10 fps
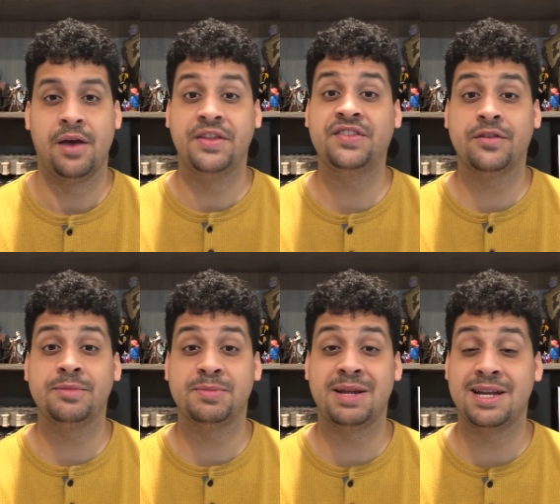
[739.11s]
This film
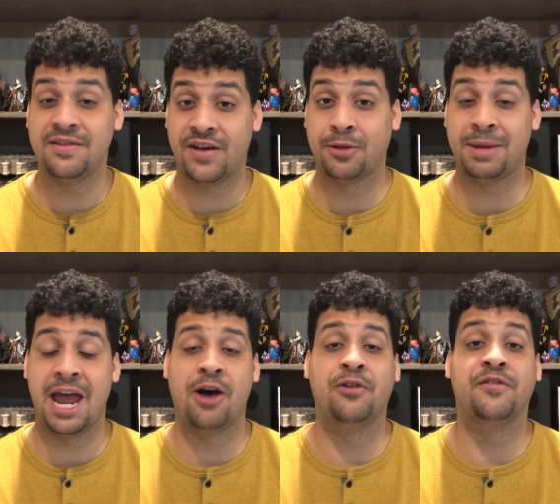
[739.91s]
has been in development
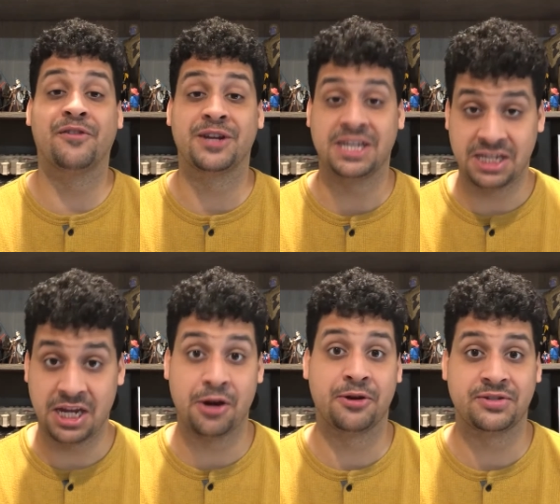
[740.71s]
hell for
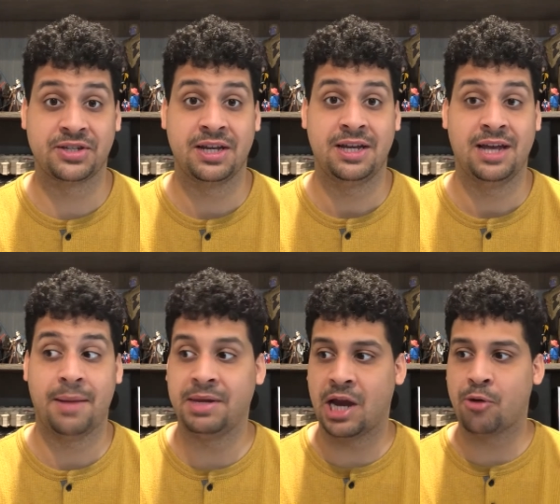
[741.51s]
years.
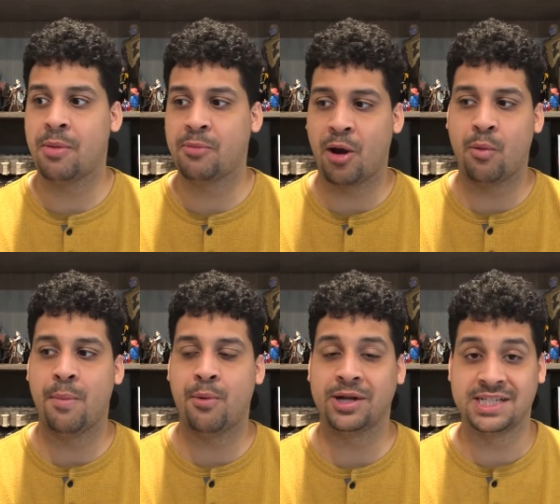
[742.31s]
I mean, I remember at
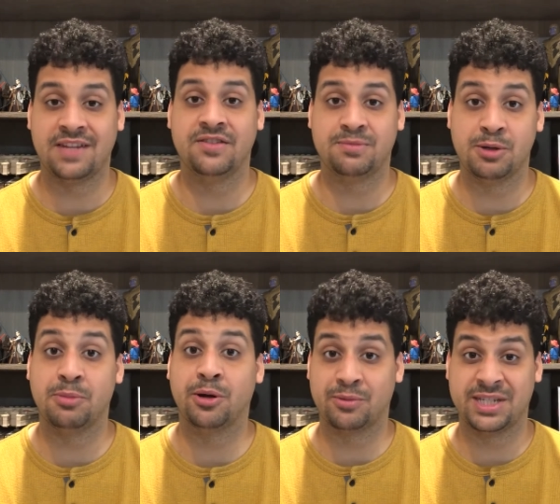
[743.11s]
one point Steven
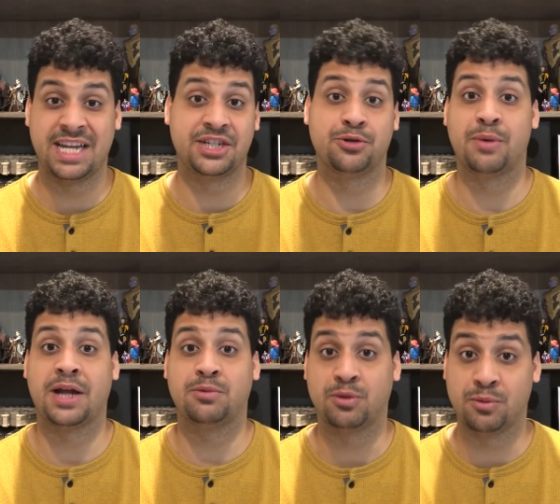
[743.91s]
Spielberg was set to
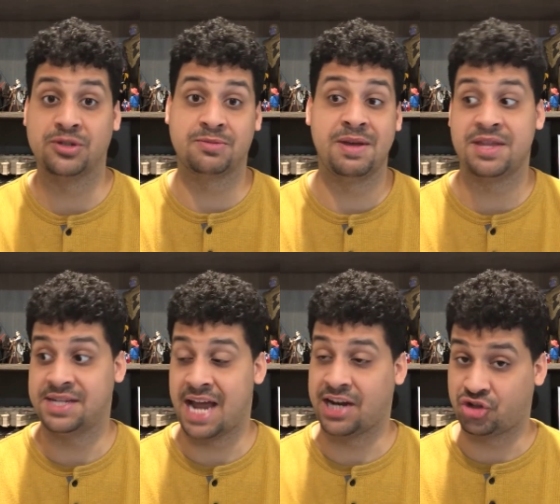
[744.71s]
direct with Will Smith
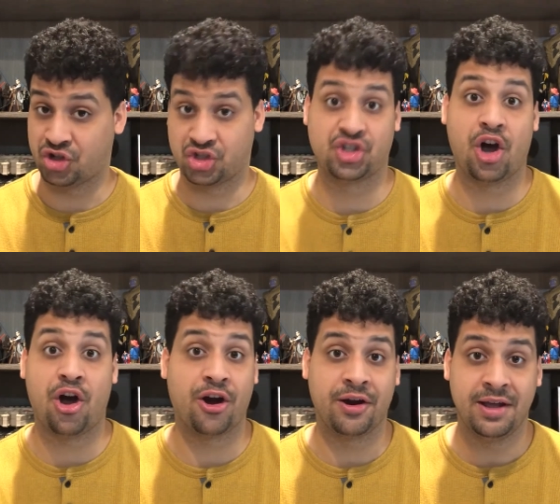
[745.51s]
attached to
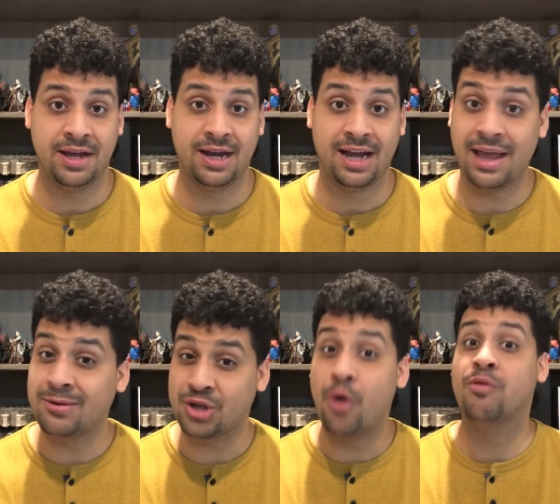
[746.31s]
star, and that
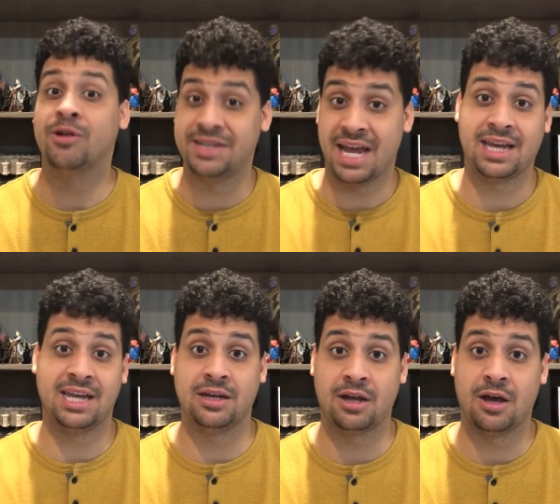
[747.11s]
was over a
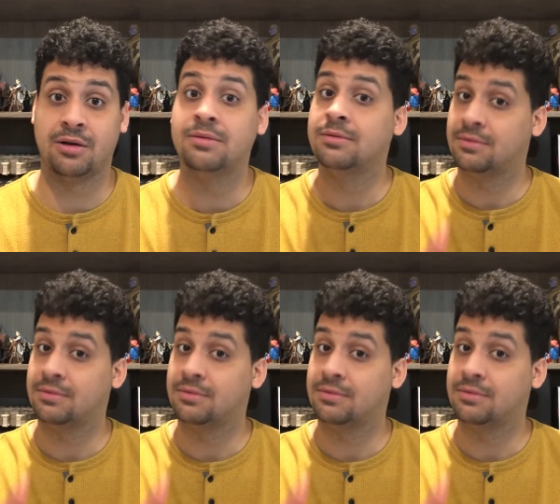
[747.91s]
decade ago.